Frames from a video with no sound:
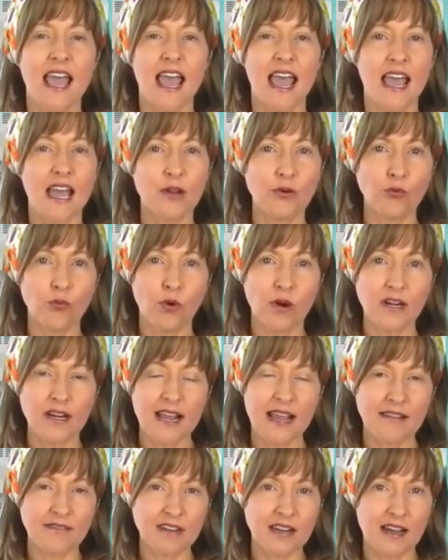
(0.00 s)
and one
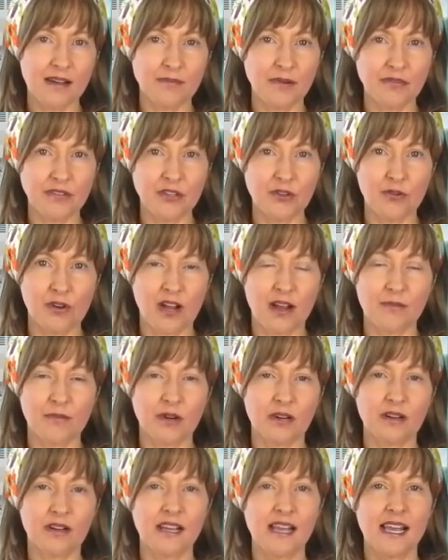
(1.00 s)
half cup of
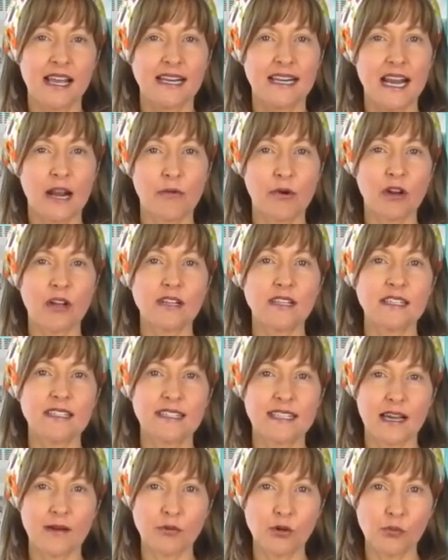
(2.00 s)
cucumber. Now we're going to
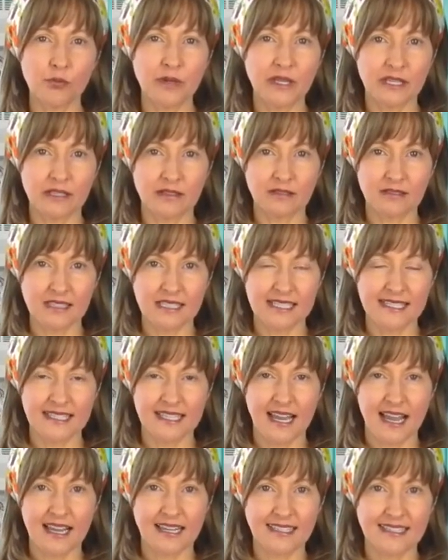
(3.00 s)
double peel these
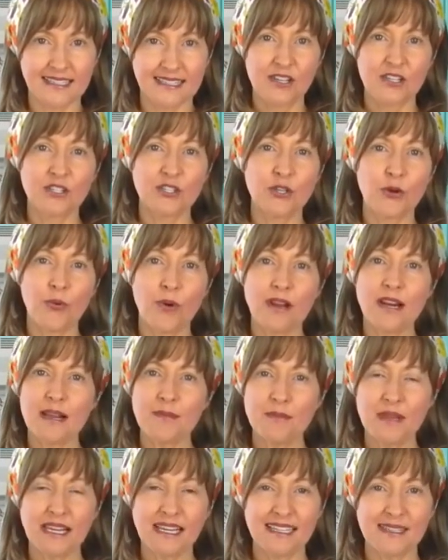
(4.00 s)
guys. So what I
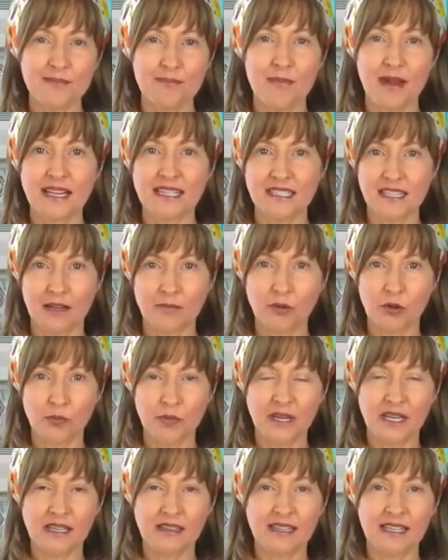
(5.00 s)
mean by double
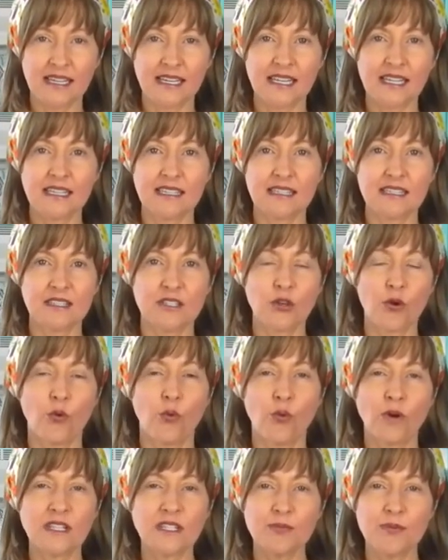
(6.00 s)
peeling is
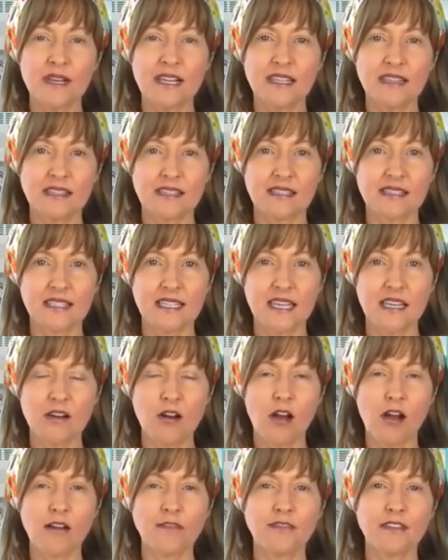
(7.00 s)
once we get the skin
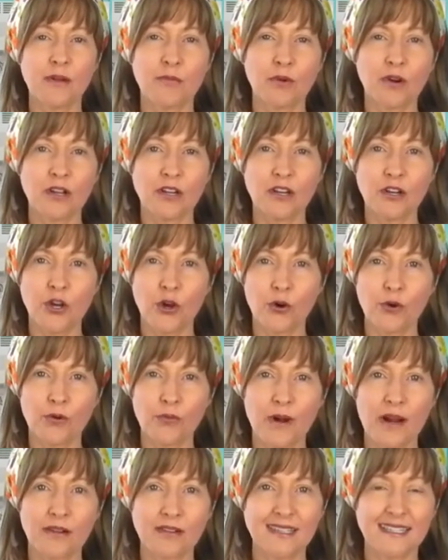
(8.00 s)
off, then we're going to go
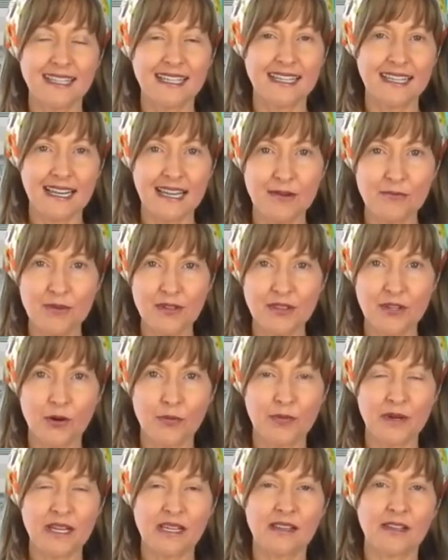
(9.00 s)
around it again with our
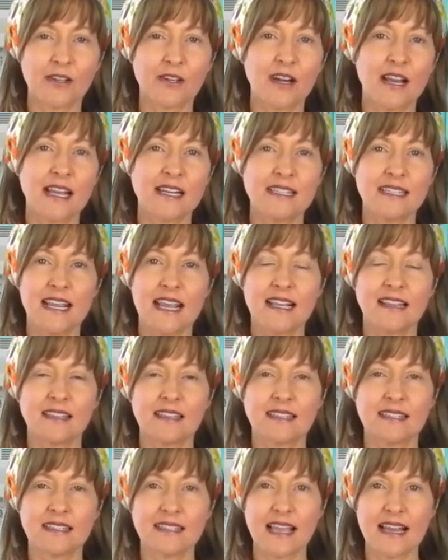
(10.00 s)
peeler and take the
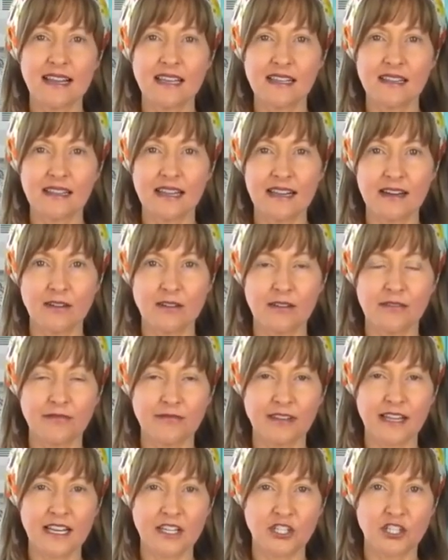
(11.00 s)
second layer of
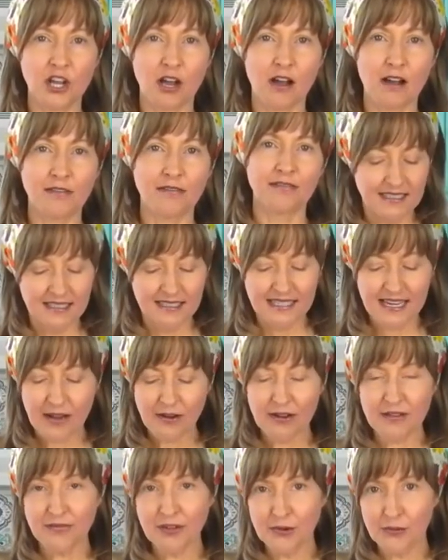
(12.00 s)
flesh off. Now
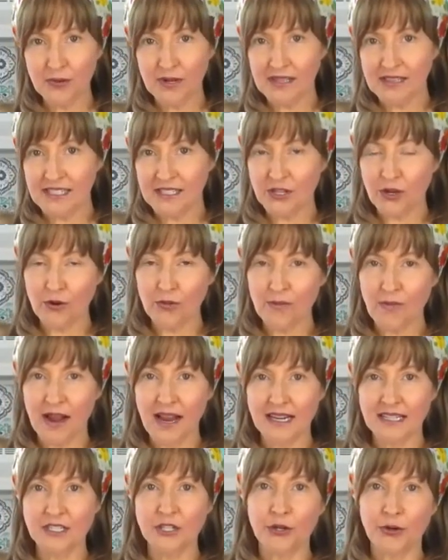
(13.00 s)
if you really don't
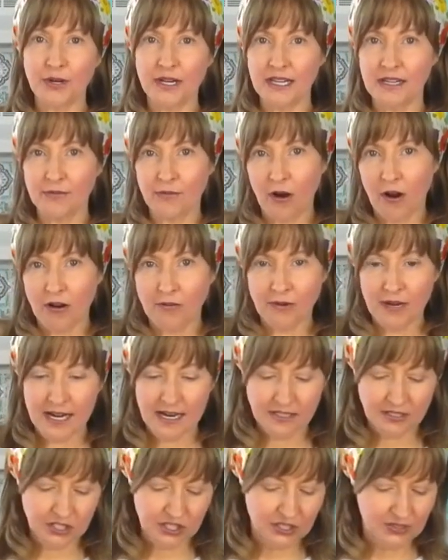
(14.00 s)
mind green raw
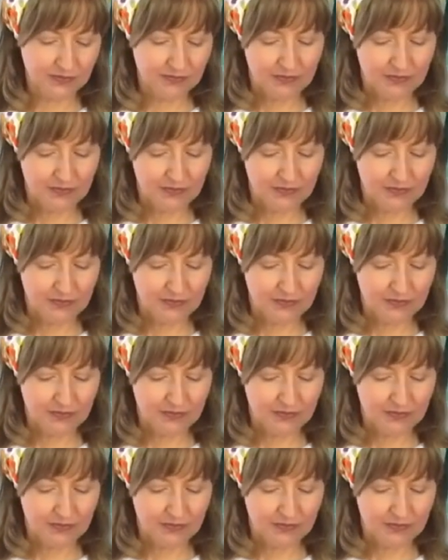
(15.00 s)
ranch,